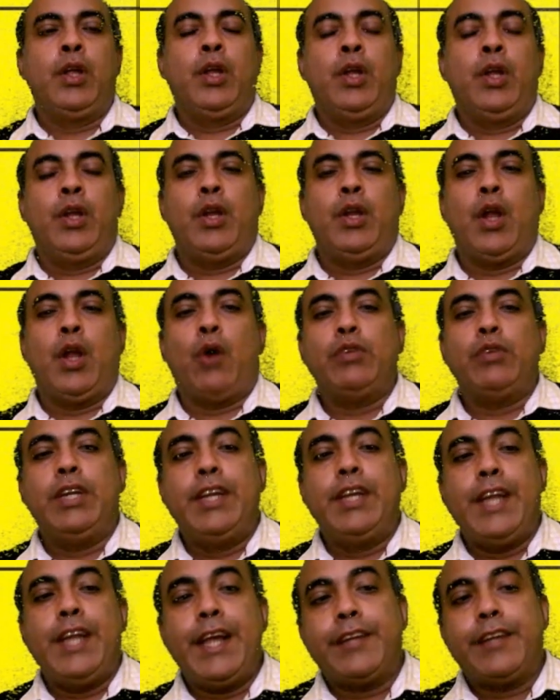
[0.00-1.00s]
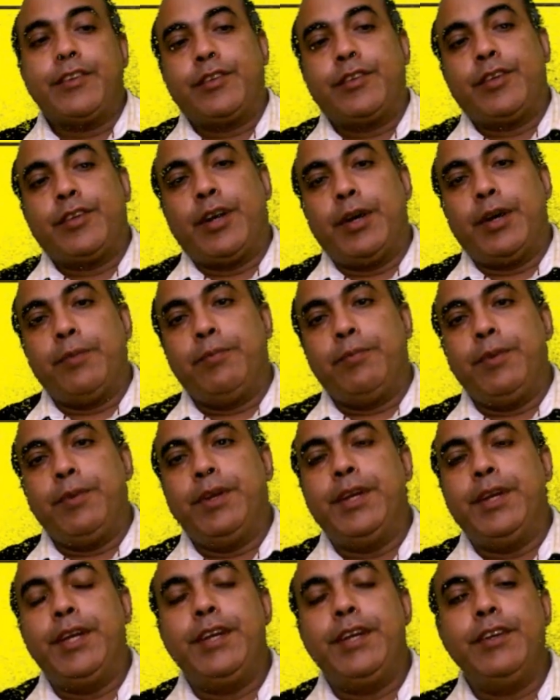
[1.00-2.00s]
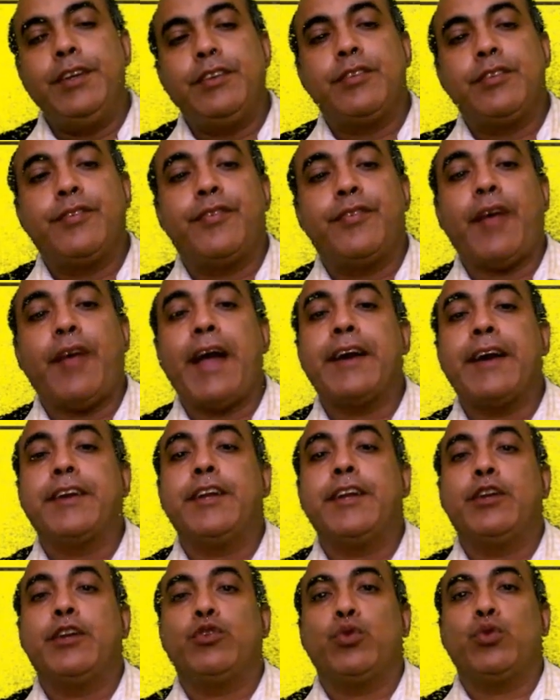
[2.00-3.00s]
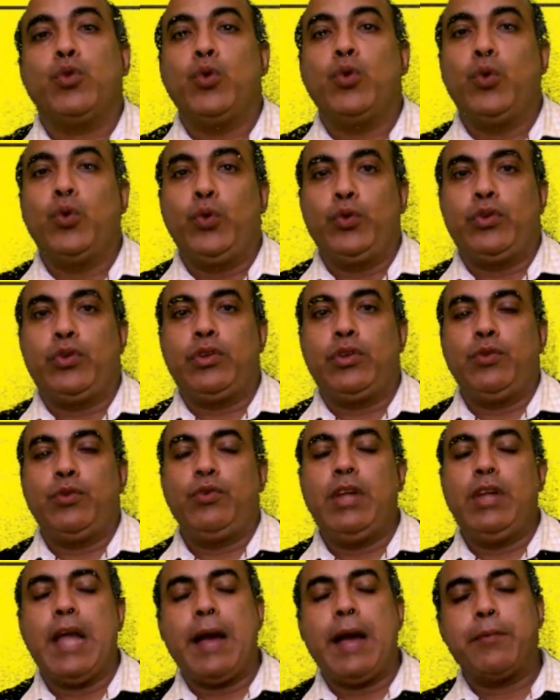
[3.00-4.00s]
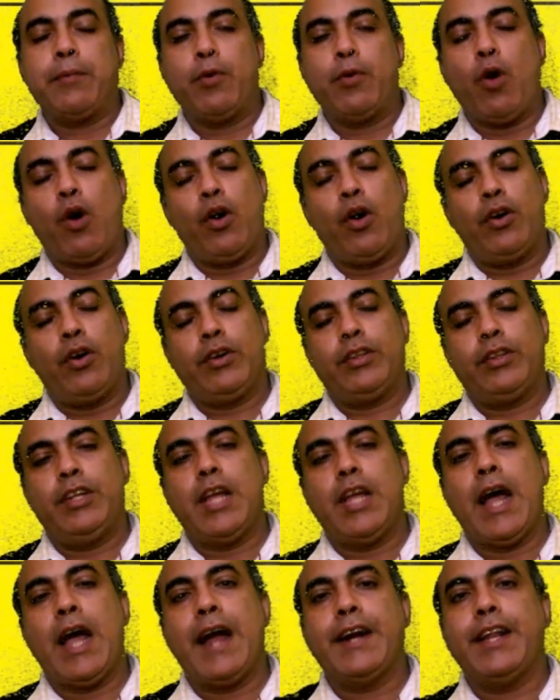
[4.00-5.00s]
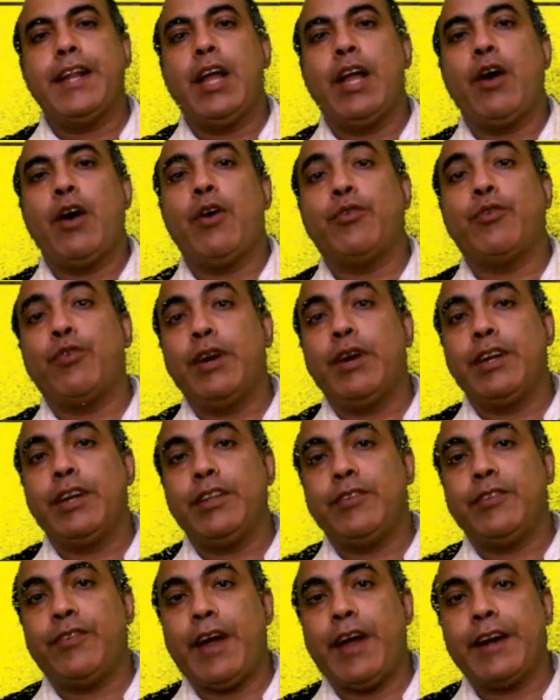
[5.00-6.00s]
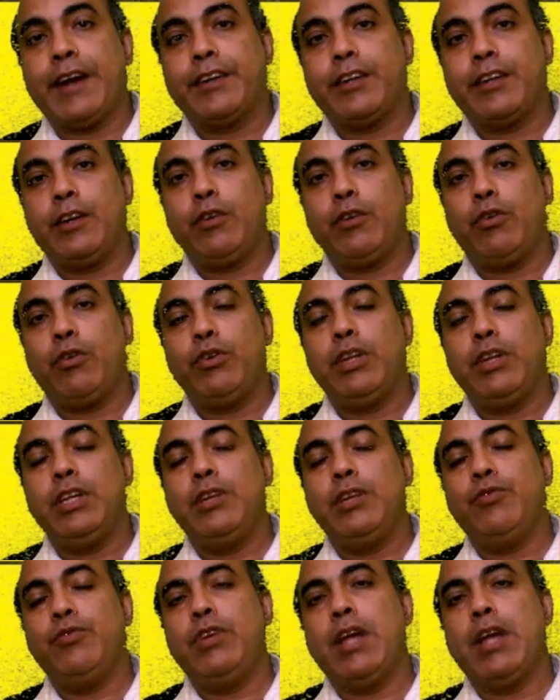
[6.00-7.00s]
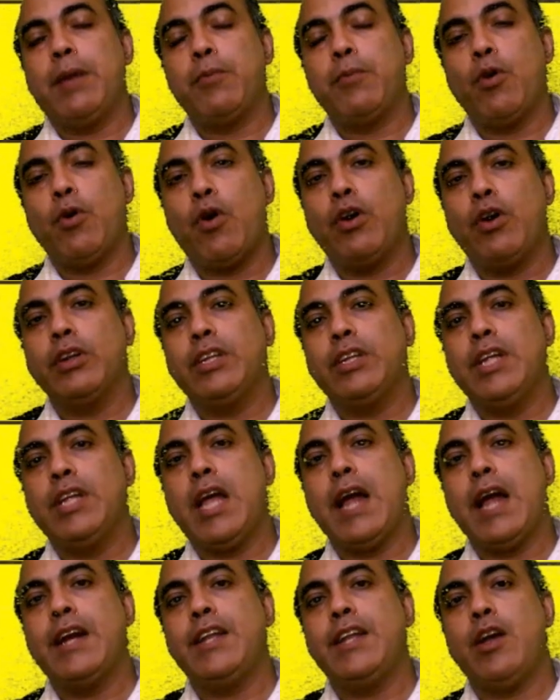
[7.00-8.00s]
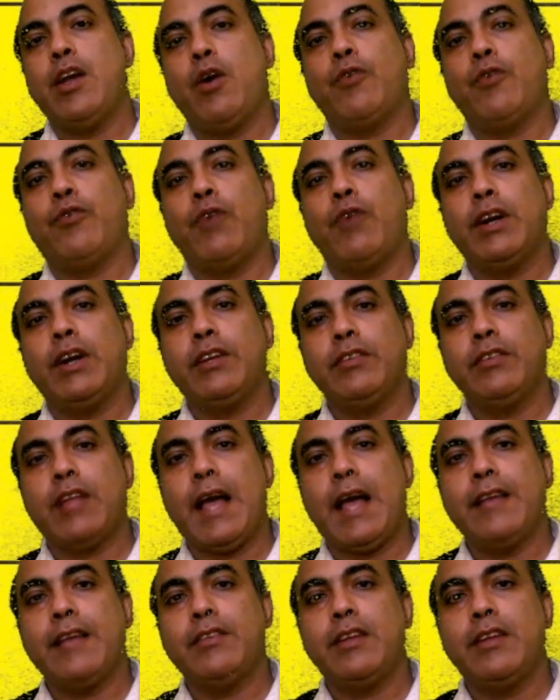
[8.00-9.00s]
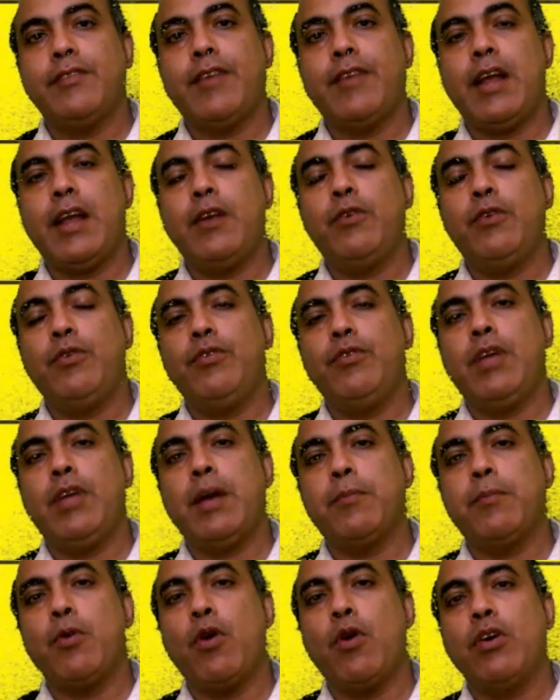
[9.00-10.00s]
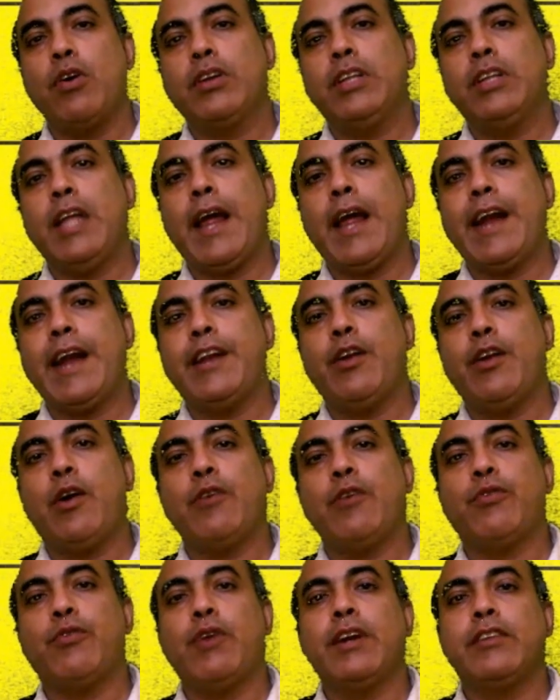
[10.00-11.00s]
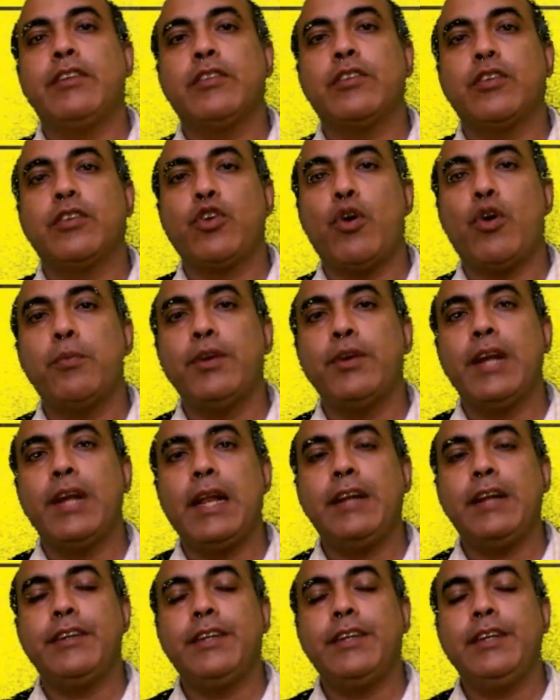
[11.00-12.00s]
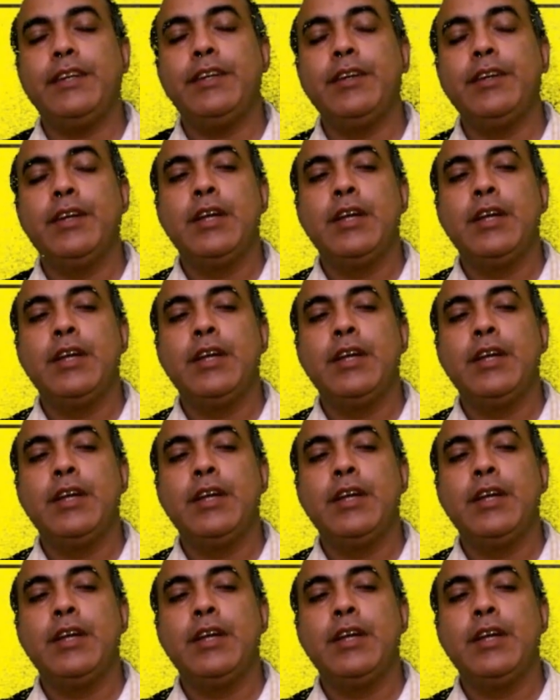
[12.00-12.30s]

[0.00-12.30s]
Now the next term is factor scores. So we have got the idea of what is factor loading, we have got the idea of what is eigenvalue, we have got the idea of what is commonality.